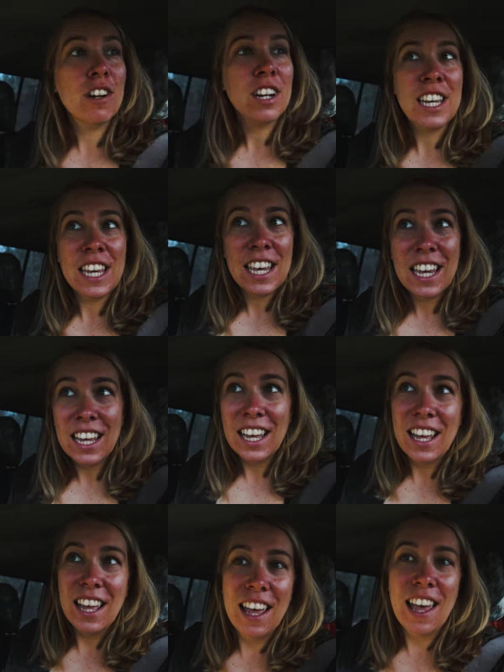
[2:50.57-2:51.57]
rocky,
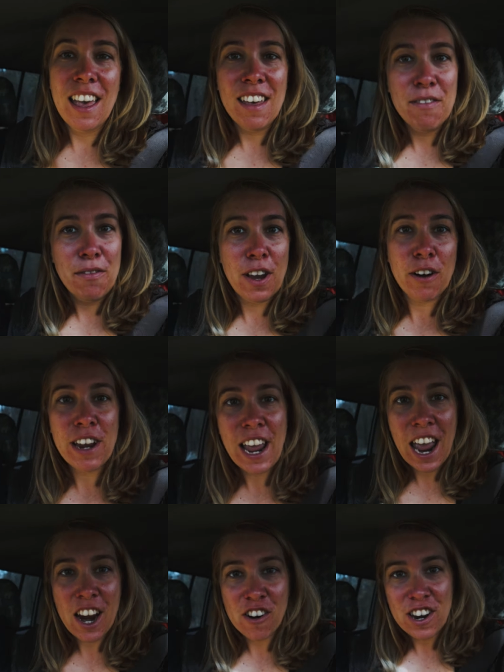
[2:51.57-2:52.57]
and very
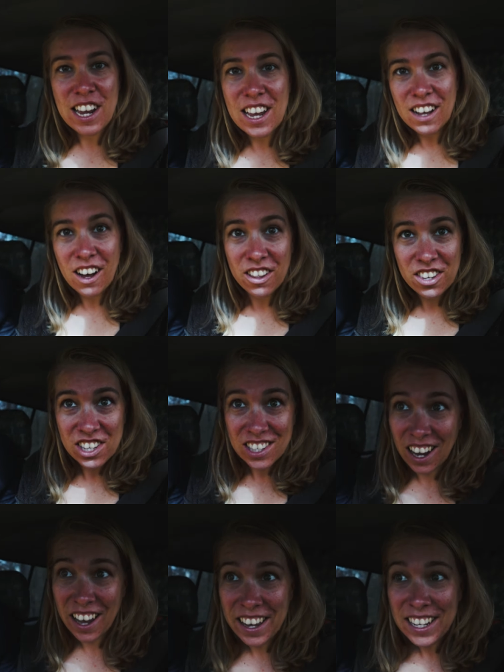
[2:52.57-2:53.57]
airy on the
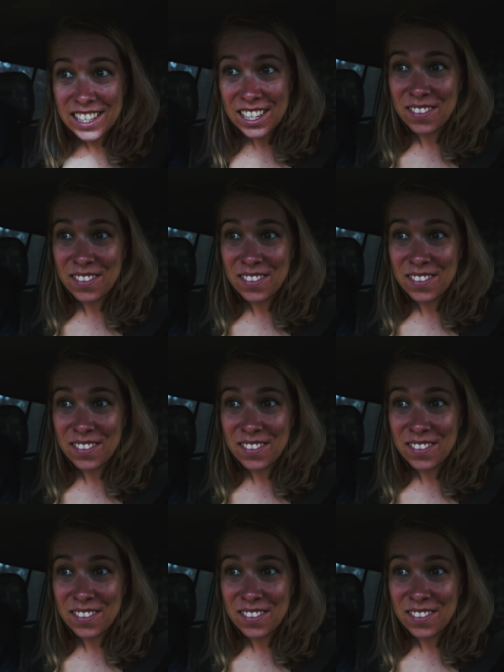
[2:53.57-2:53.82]
side.